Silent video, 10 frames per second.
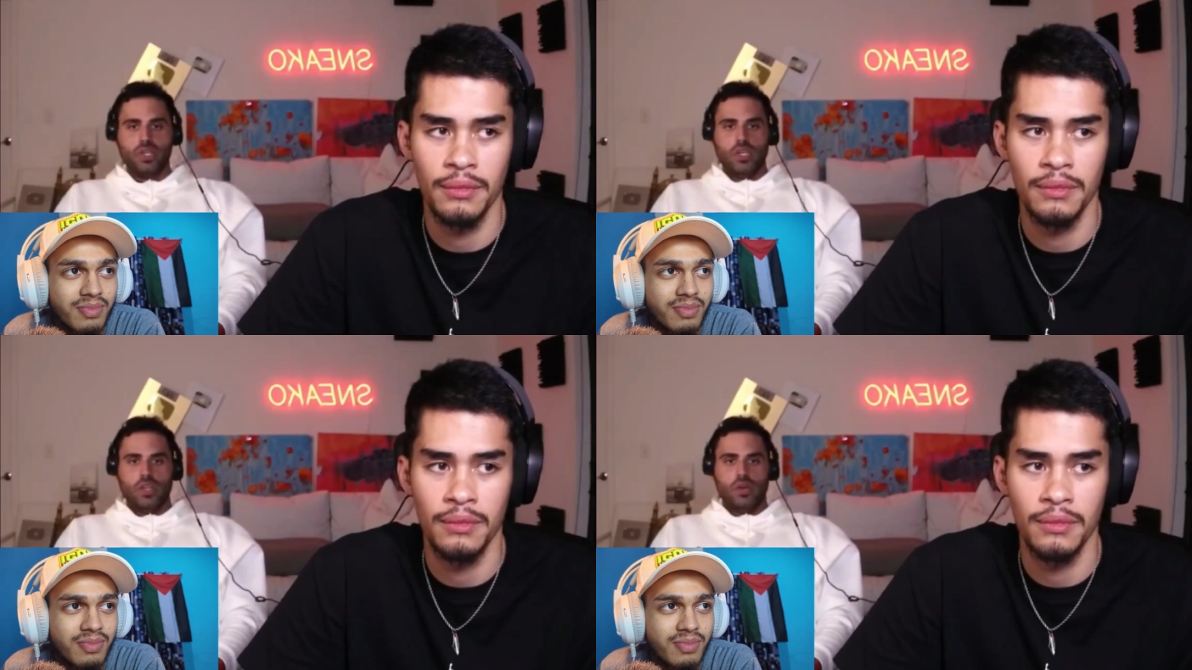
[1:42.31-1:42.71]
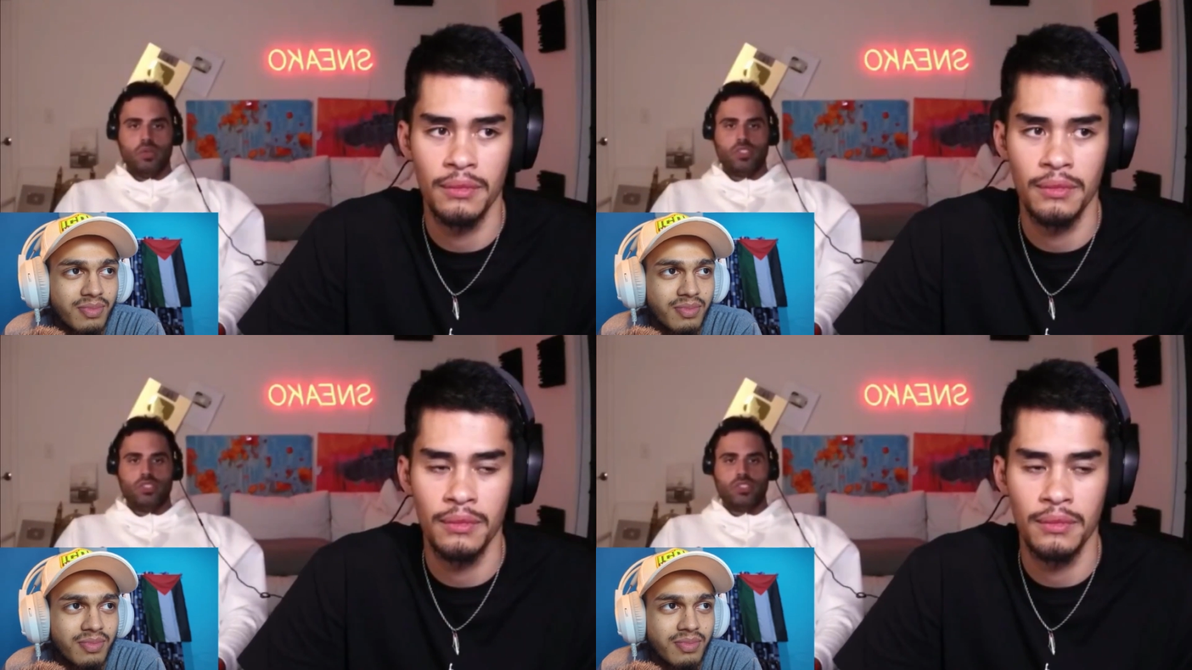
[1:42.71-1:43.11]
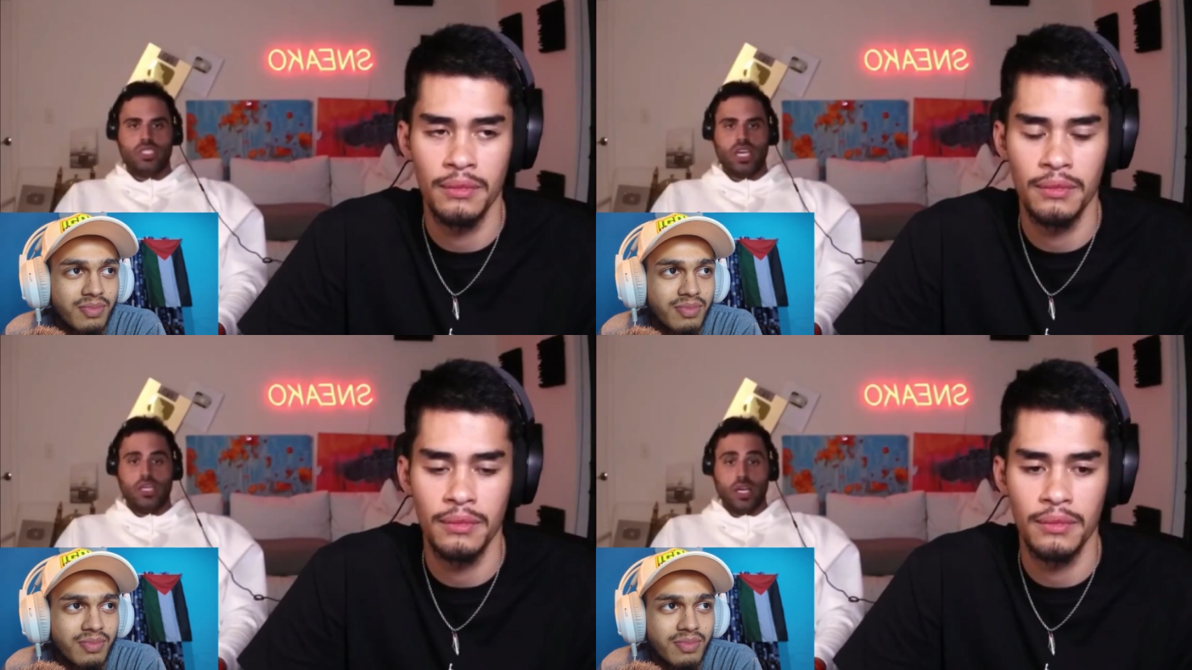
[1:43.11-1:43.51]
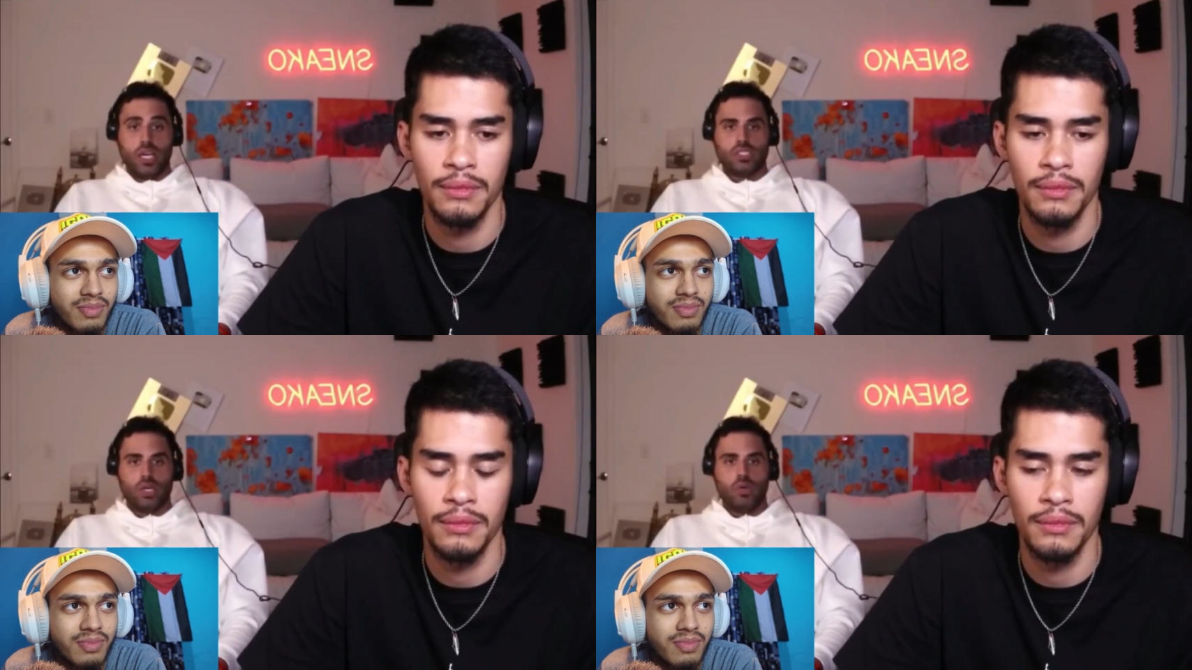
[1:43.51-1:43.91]
Speaker 1: that would say
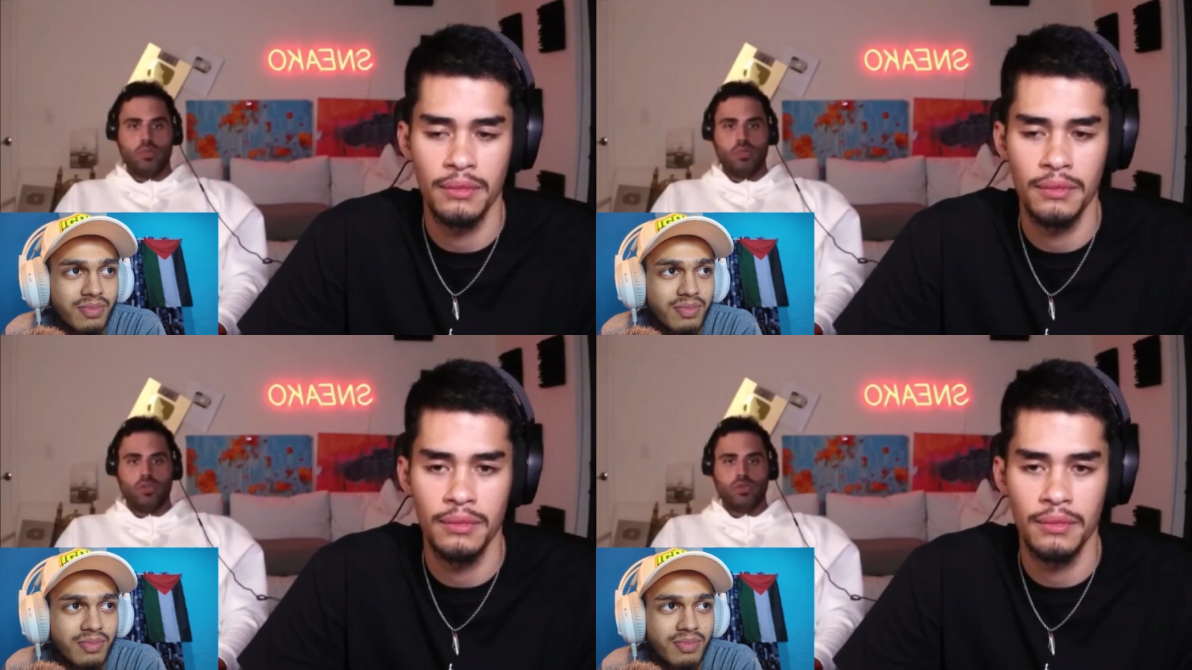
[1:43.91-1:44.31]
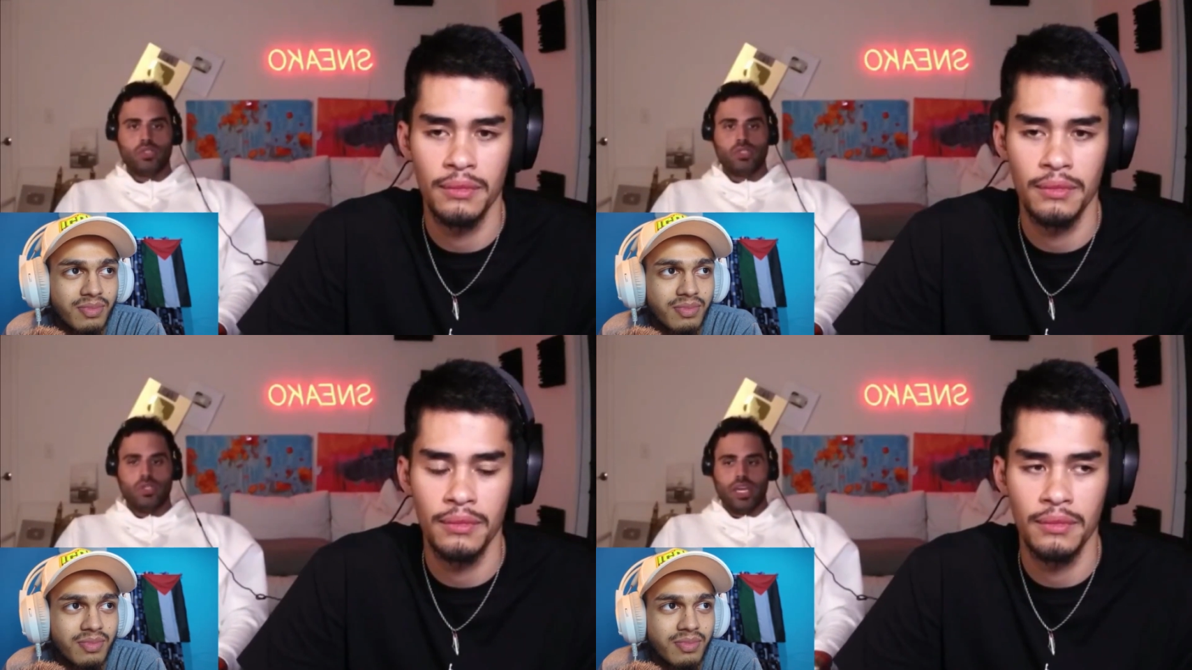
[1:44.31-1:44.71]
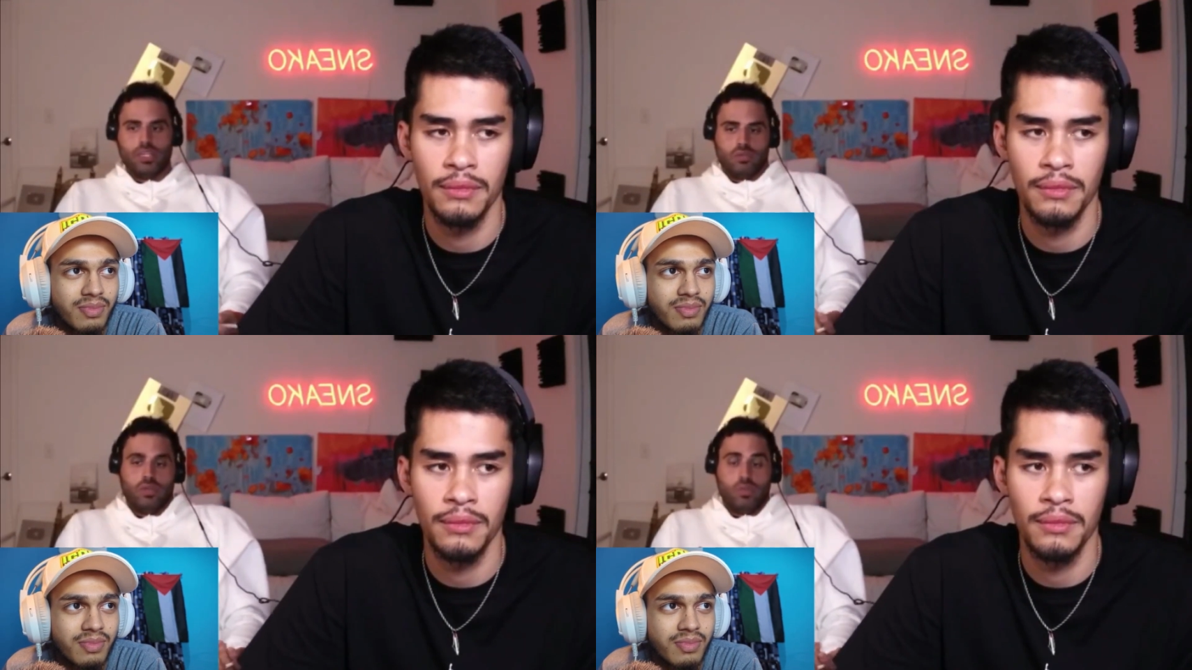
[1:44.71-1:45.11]
yes, I want to be cruci- like